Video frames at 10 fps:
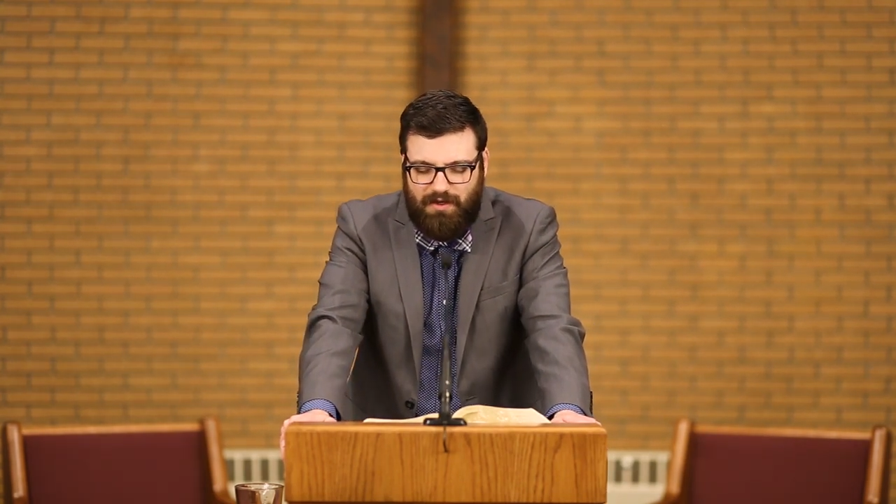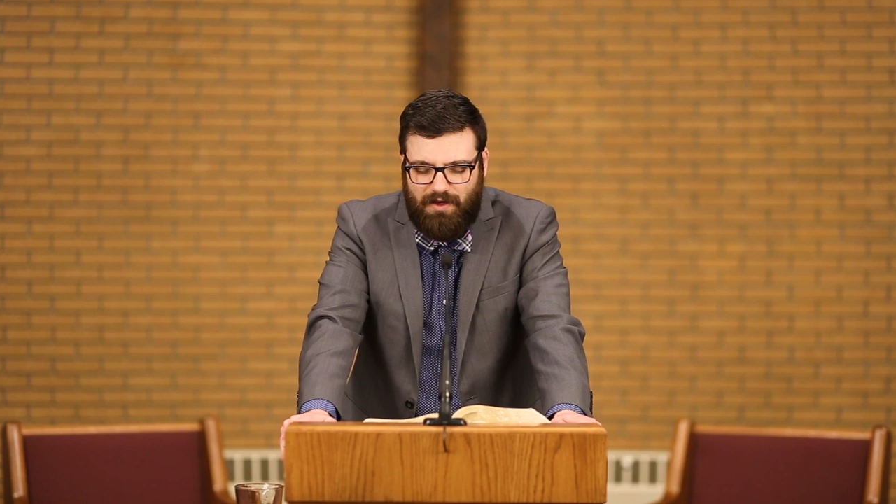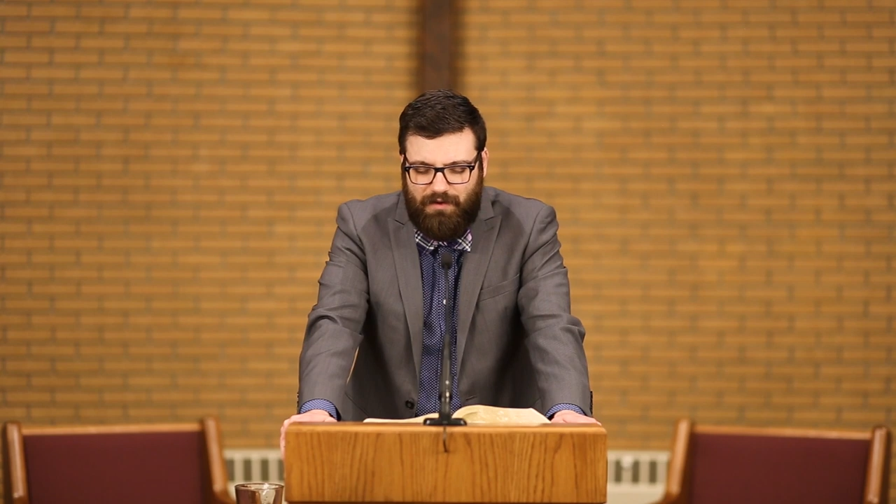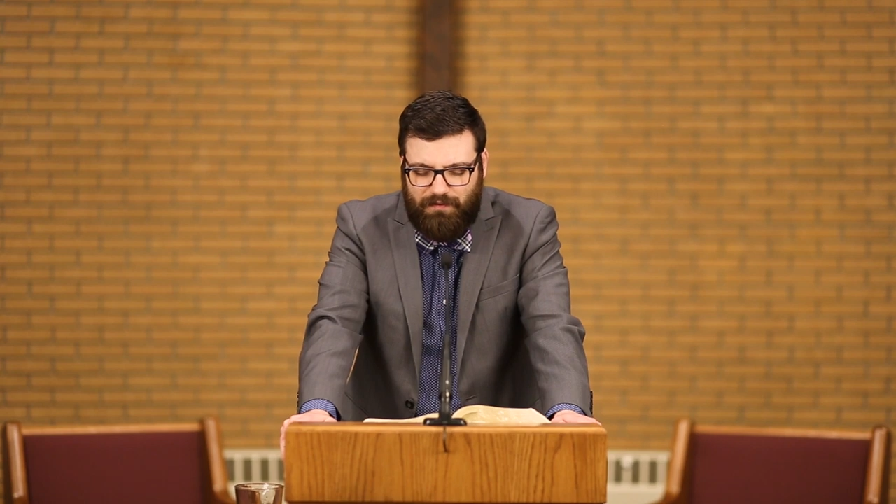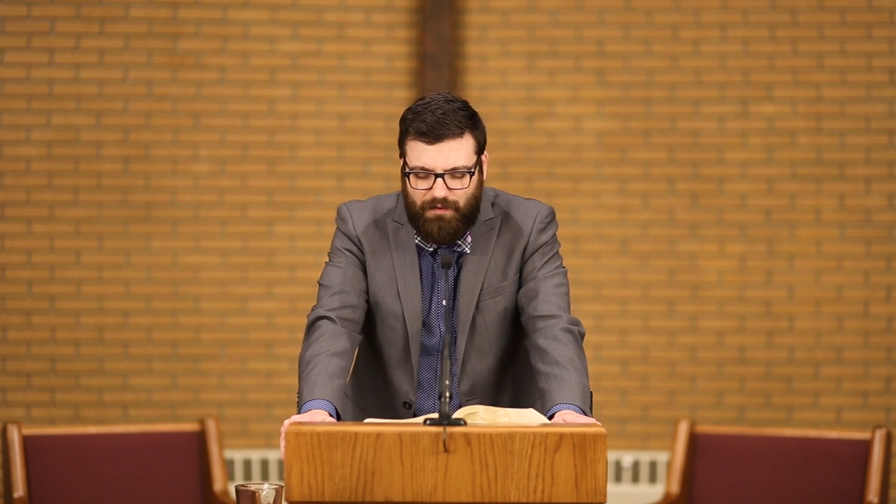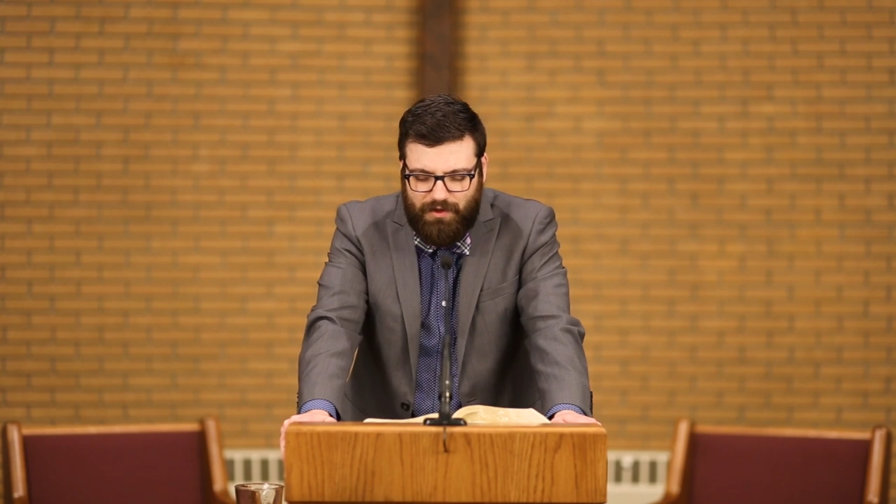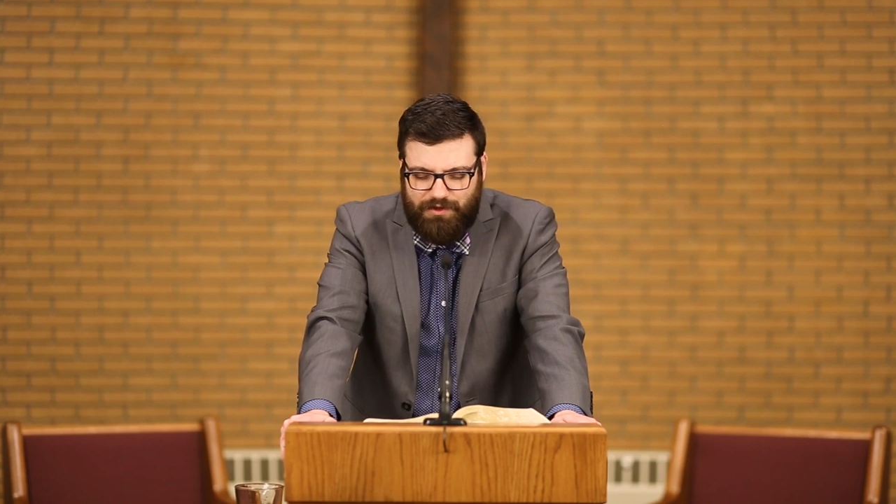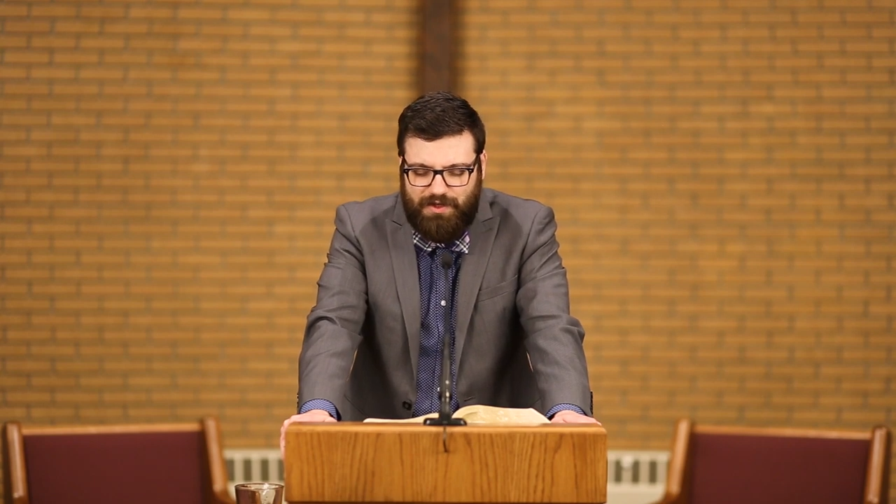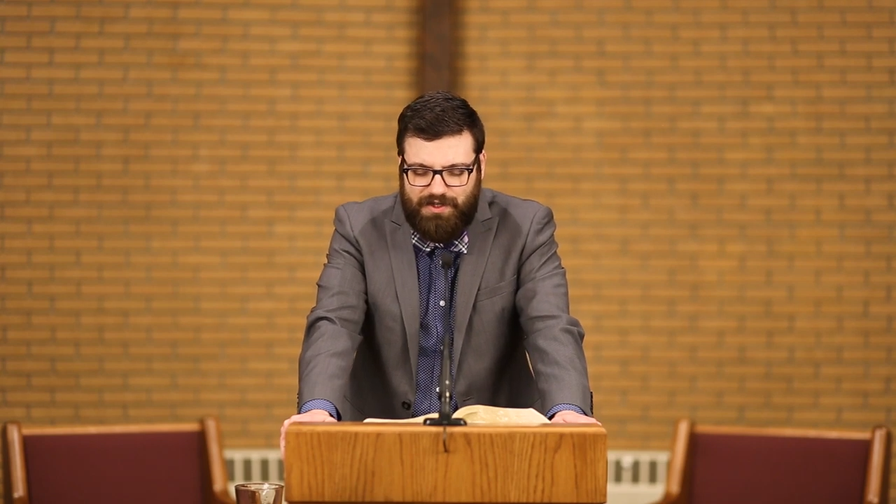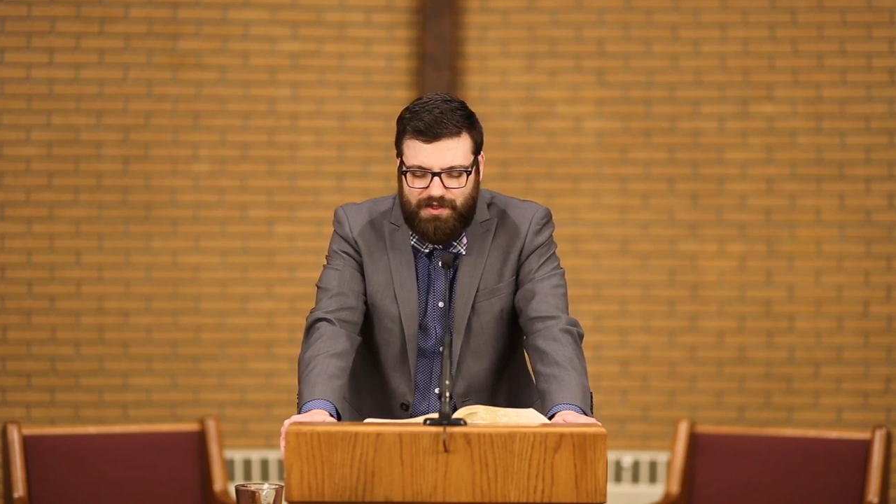a
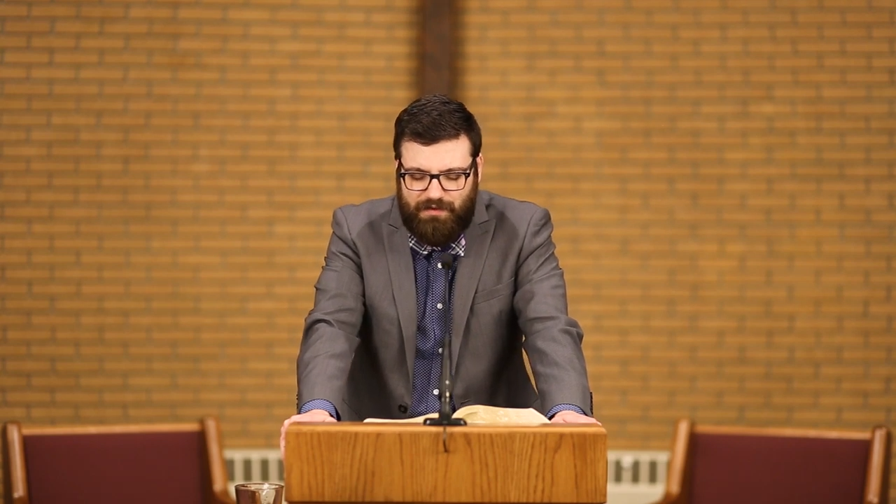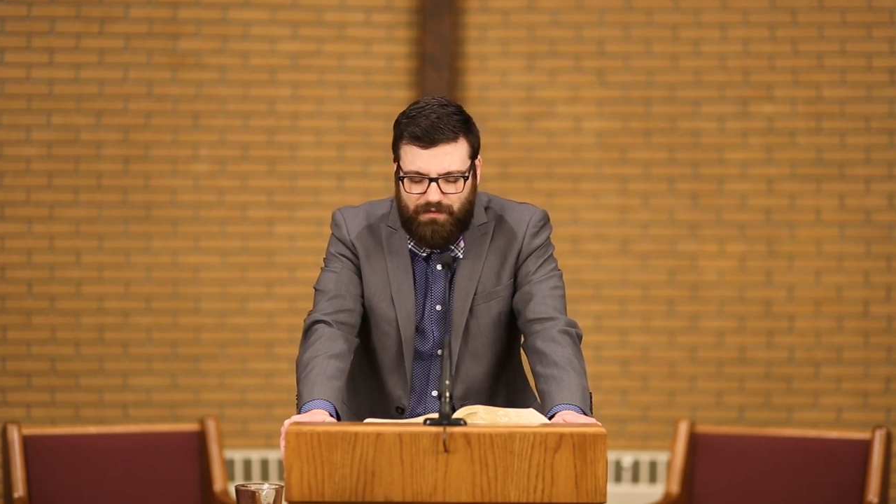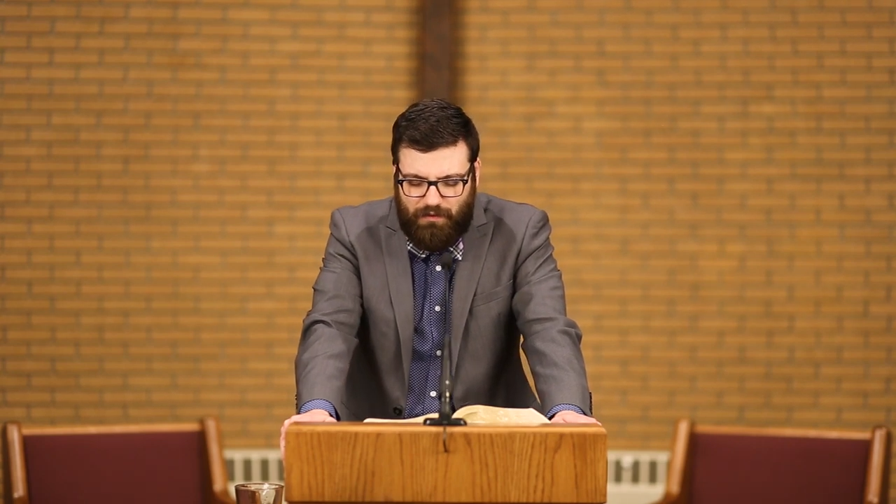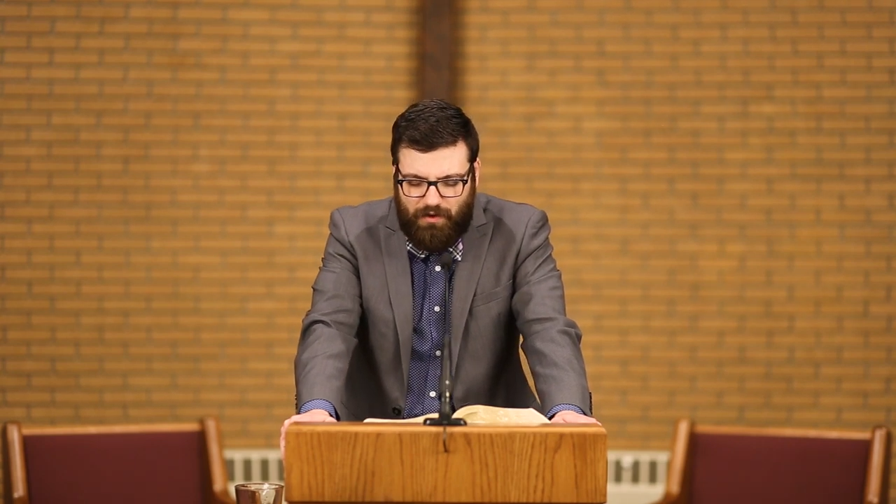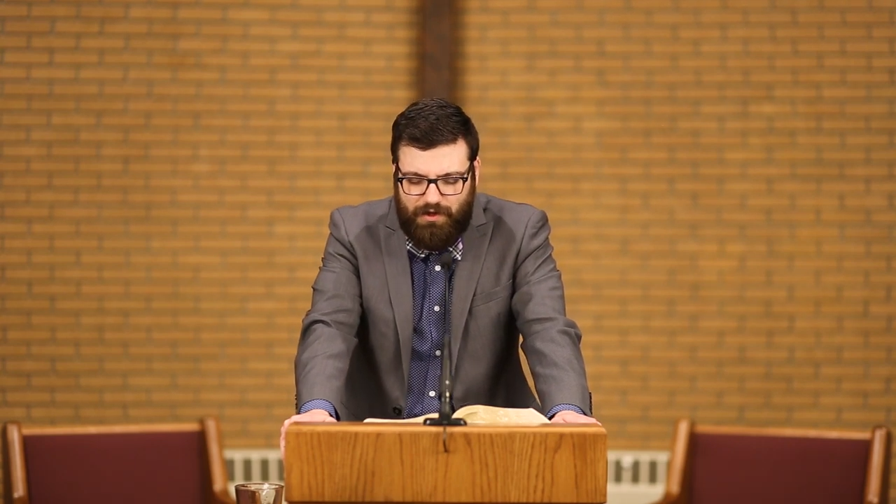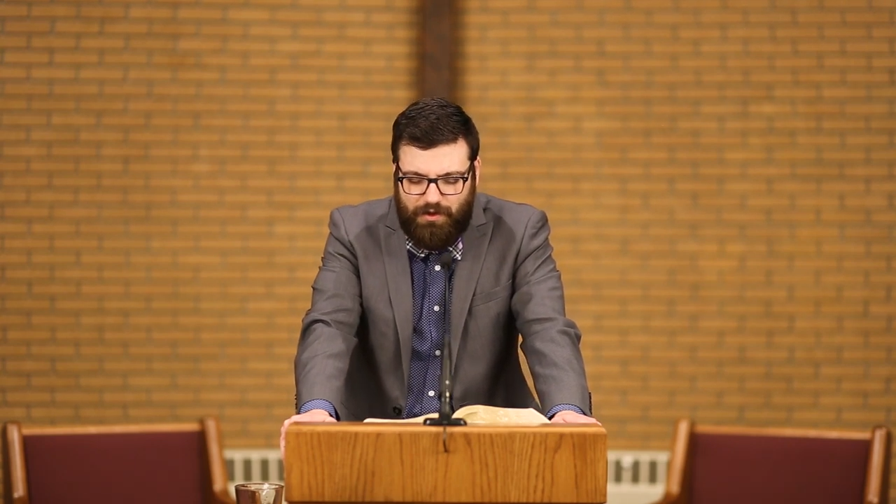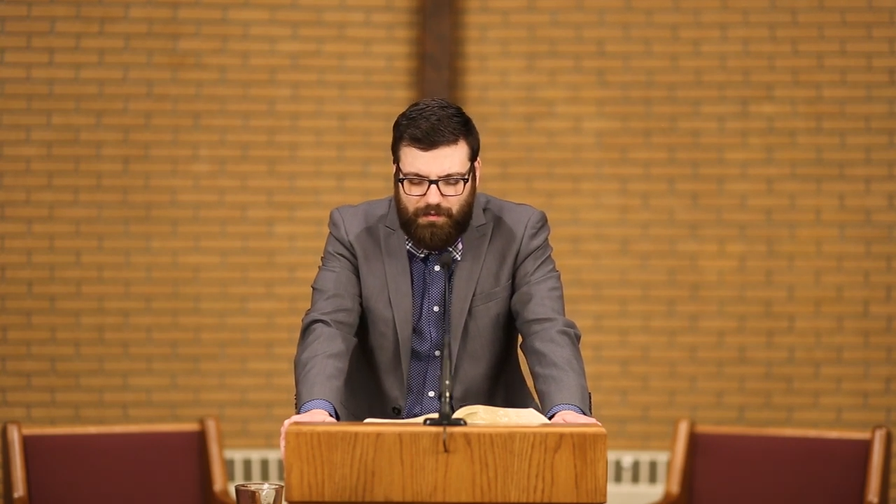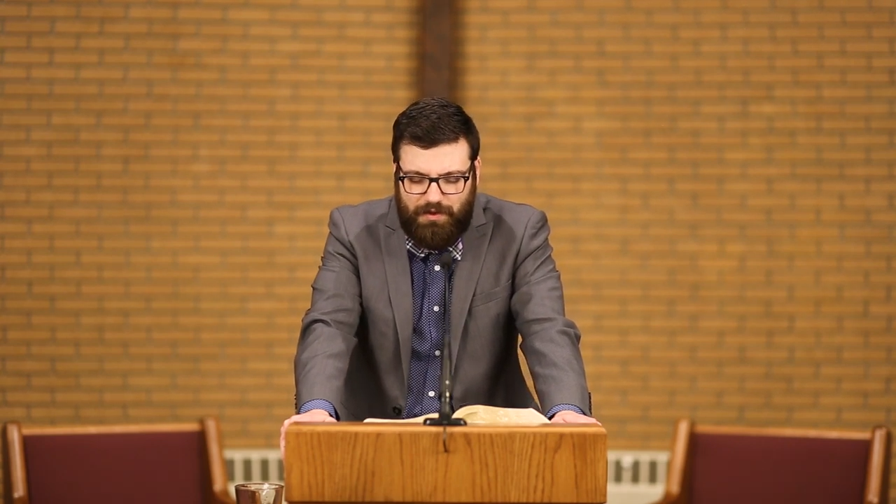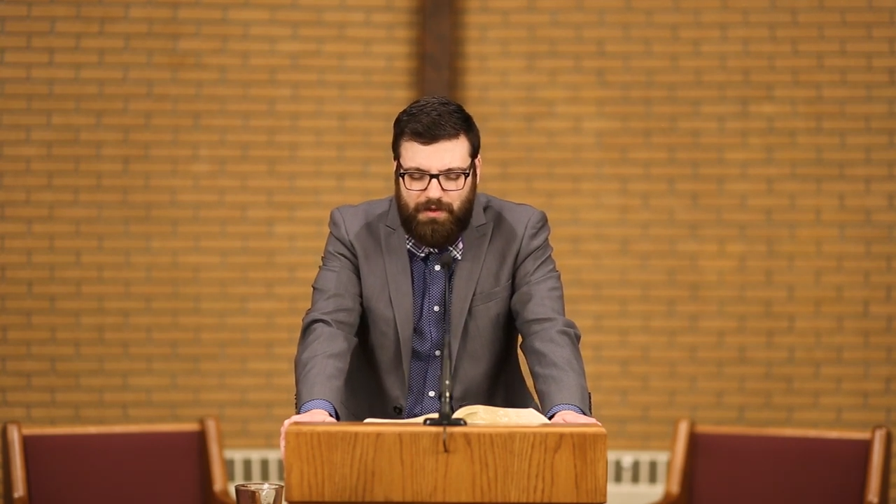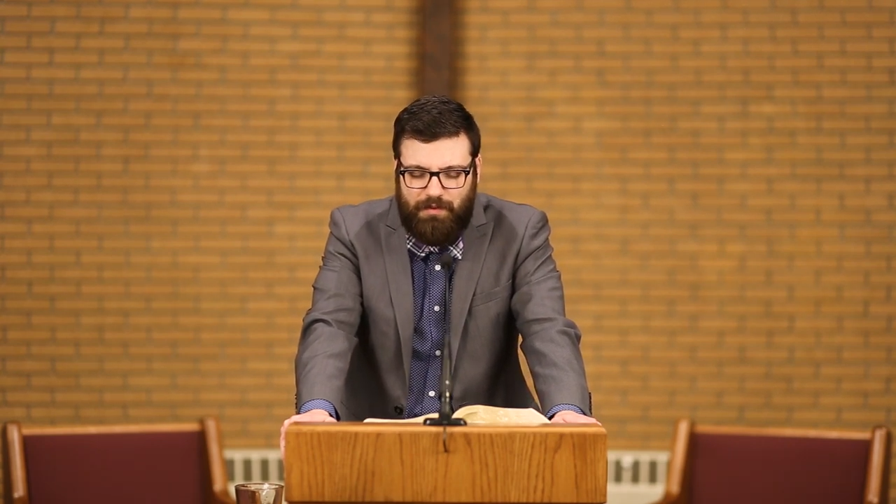fortress for your
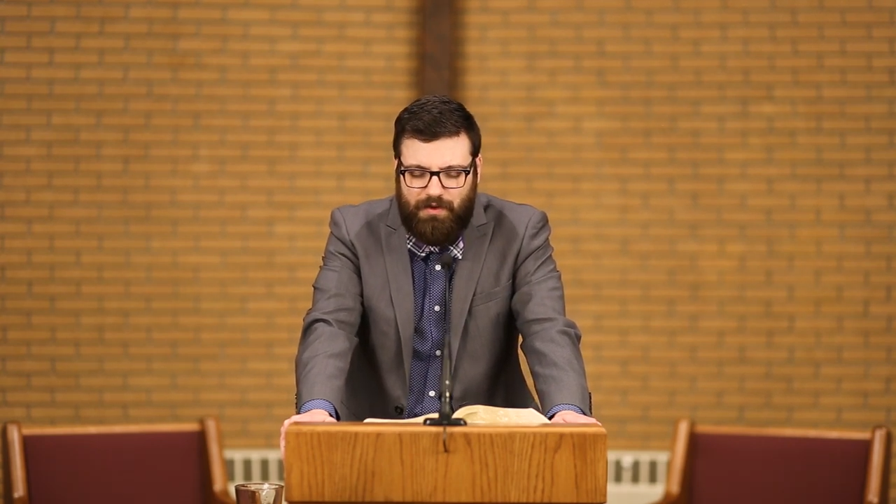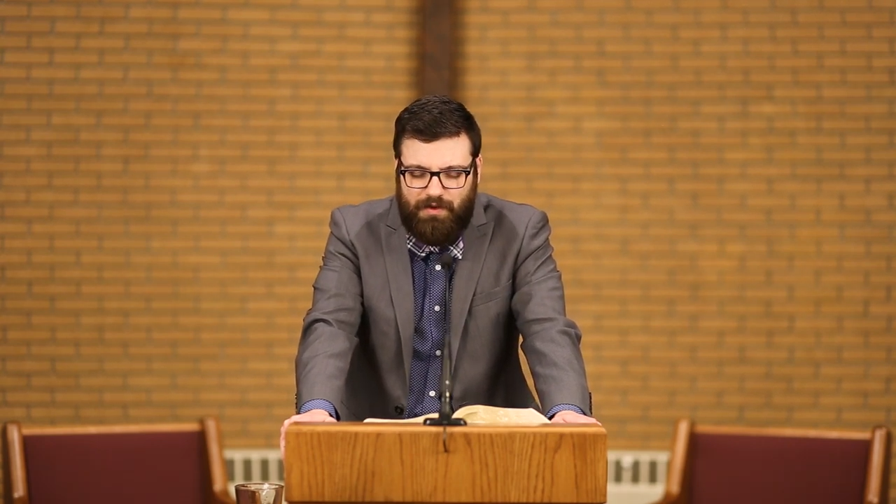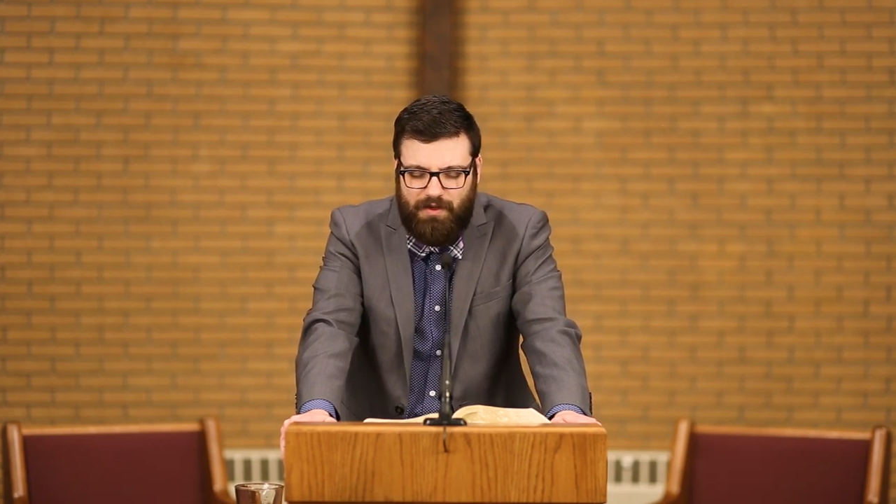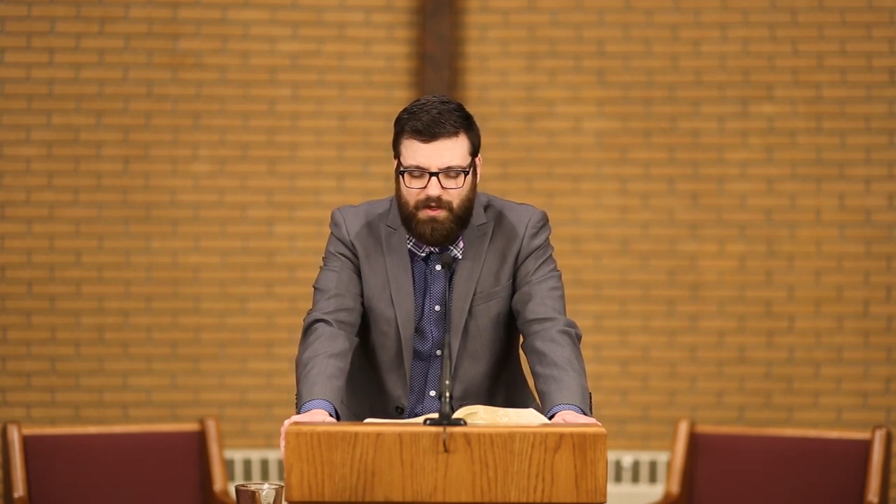people,